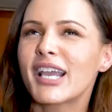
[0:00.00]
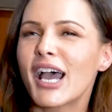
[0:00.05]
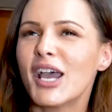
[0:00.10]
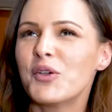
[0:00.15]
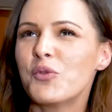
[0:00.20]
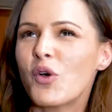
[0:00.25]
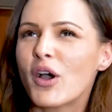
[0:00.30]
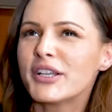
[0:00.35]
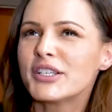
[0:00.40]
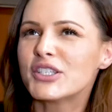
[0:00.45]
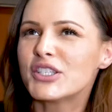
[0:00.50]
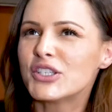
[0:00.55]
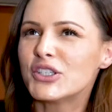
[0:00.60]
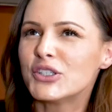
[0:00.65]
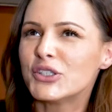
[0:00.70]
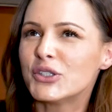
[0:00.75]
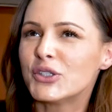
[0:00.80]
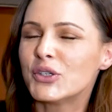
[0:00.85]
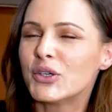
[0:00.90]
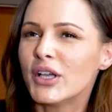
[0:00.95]
I want
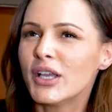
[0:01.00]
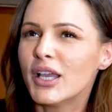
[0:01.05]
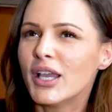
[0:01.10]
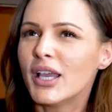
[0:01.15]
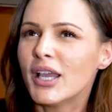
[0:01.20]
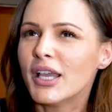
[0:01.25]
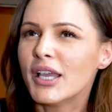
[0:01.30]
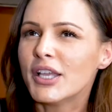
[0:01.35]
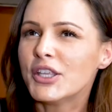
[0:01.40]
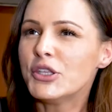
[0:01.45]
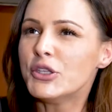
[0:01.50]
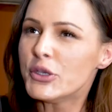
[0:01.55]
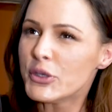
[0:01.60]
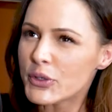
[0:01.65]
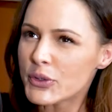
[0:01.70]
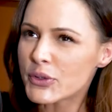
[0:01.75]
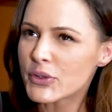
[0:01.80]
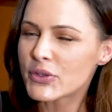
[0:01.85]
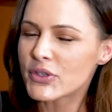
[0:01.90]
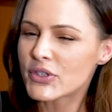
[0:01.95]
to
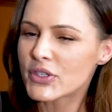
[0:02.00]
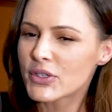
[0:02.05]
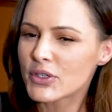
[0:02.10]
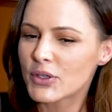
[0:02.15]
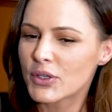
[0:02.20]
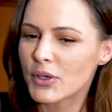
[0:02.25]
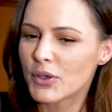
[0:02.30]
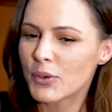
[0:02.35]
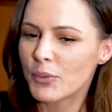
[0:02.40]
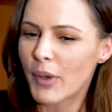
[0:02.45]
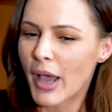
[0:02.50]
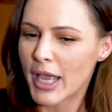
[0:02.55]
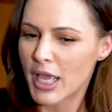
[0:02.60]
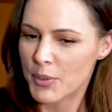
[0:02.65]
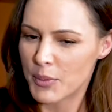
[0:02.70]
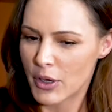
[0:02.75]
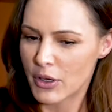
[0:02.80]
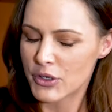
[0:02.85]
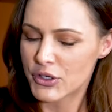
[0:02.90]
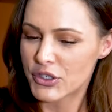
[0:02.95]
use my
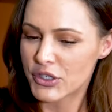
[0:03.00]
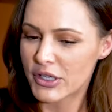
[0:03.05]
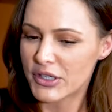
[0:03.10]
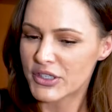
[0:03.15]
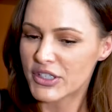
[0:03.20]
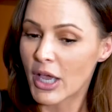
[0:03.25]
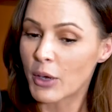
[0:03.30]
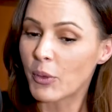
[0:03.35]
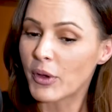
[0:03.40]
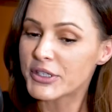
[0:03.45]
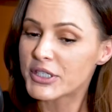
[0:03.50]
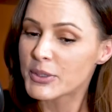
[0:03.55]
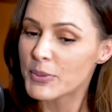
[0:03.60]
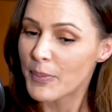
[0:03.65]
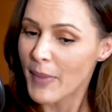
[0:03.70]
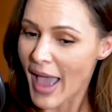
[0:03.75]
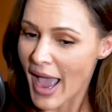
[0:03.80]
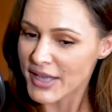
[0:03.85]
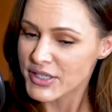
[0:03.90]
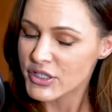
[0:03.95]
emotions. I want to
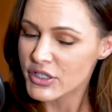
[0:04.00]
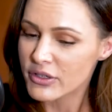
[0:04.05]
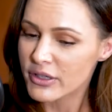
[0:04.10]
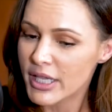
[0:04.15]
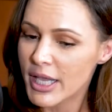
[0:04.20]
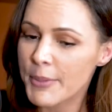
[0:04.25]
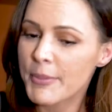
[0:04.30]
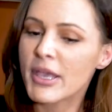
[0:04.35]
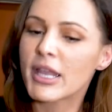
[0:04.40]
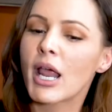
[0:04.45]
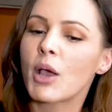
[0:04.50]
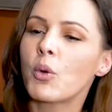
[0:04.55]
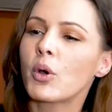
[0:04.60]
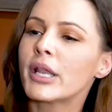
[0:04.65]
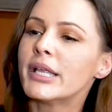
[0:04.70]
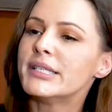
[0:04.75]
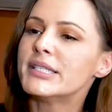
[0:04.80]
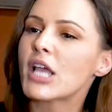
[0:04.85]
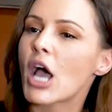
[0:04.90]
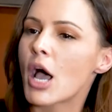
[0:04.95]
master them, and I want
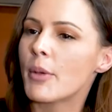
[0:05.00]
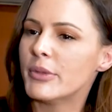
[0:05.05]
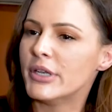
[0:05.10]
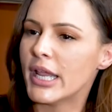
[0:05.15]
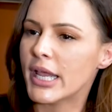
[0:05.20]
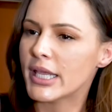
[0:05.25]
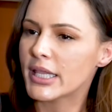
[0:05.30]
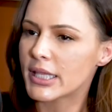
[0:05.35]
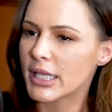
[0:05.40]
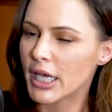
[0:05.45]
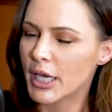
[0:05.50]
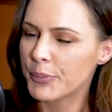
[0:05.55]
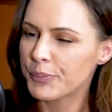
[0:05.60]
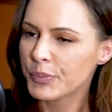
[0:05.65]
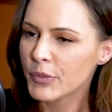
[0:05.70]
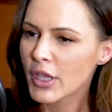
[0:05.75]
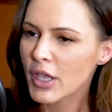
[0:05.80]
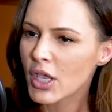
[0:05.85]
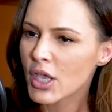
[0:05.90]
to dominate them.